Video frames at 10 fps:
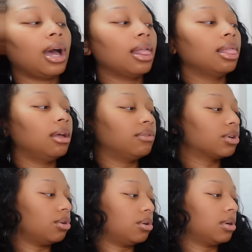I love
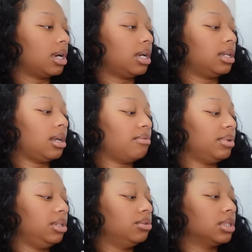Cocokind. I've
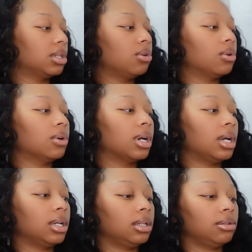been using Coco
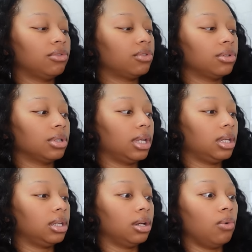Kine for
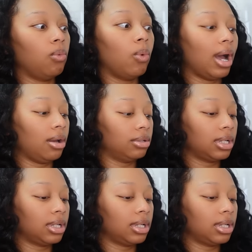like a while